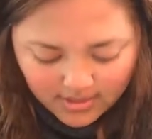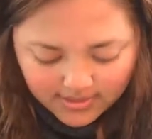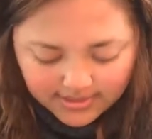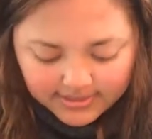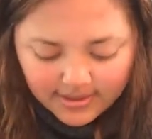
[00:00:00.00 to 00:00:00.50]

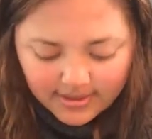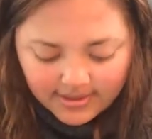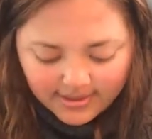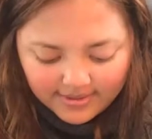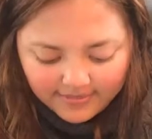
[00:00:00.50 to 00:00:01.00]
Next thing I
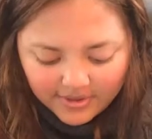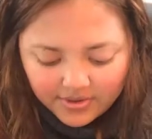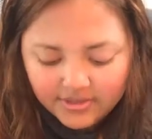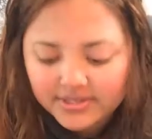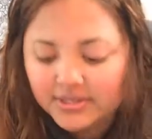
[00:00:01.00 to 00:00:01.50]
have
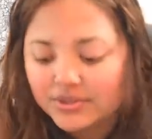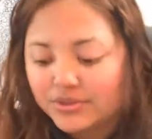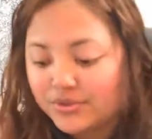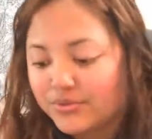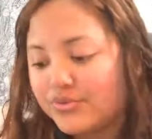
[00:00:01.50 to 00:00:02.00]
here is a
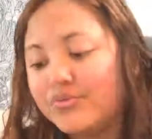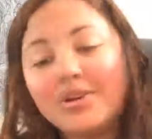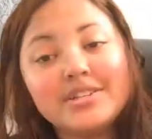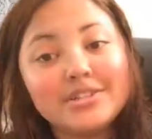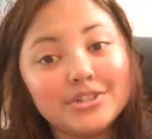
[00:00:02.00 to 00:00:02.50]
new
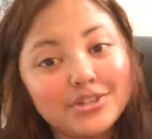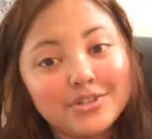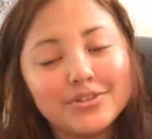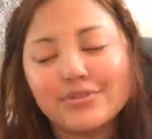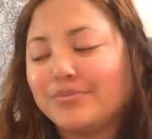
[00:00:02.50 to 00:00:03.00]

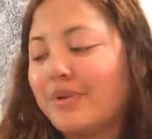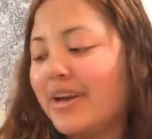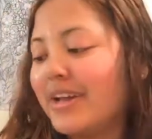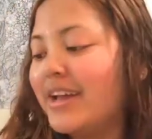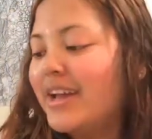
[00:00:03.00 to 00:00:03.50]
addition to
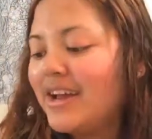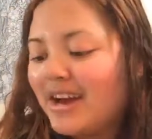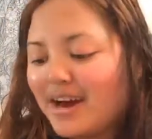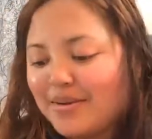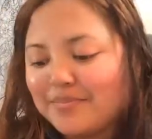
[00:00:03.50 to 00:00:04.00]
my
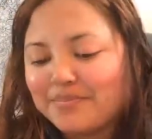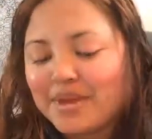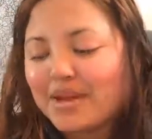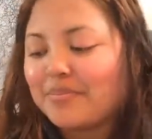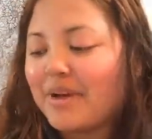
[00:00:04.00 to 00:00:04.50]

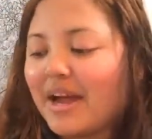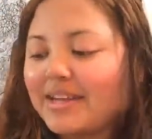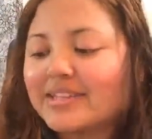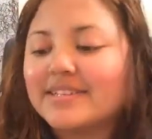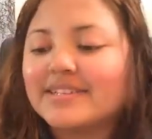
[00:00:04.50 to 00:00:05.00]
makeup
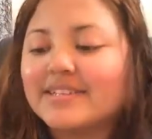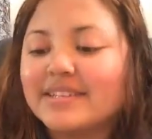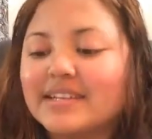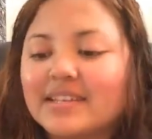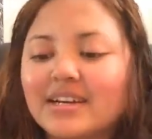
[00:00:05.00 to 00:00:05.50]
bag. This is
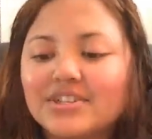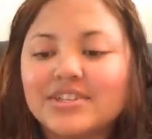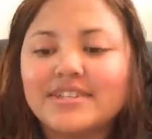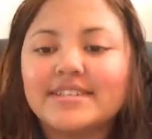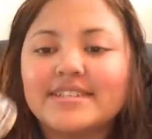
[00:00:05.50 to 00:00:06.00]
the
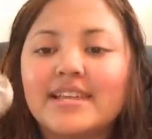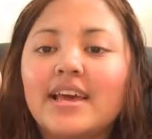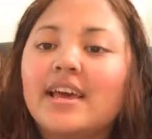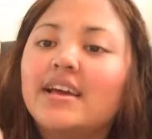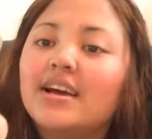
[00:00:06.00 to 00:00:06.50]
Lush's
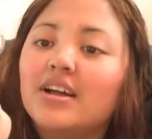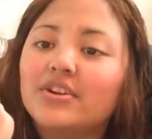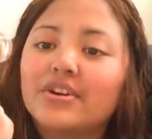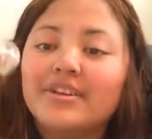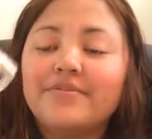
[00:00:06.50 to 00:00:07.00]

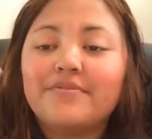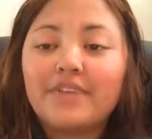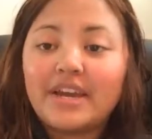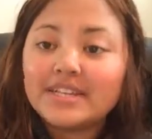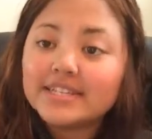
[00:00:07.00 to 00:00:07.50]
Color in
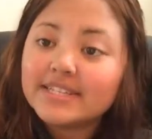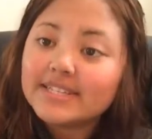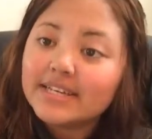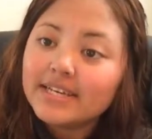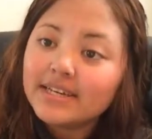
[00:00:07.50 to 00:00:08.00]

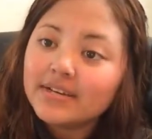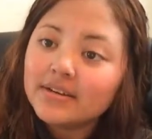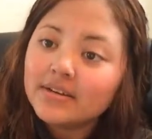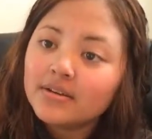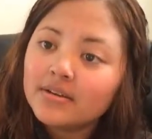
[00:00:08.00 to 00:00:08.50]
Fantasy.
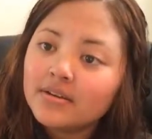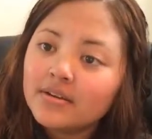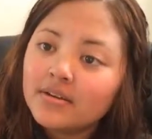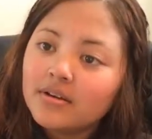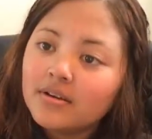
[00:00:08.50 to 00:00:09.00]

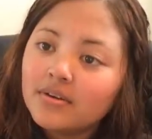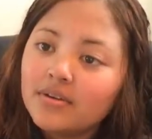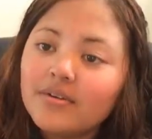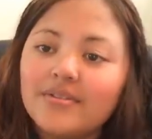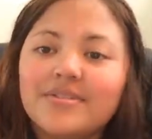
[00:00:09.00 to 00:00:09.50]

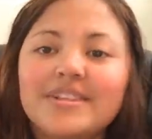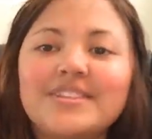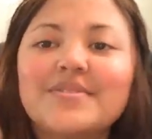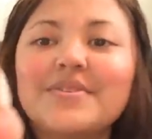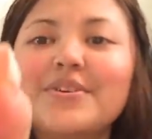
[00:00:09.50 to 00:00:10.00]
Oh,
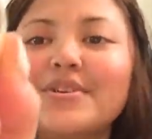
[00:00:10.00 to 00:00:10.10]
that's so cute.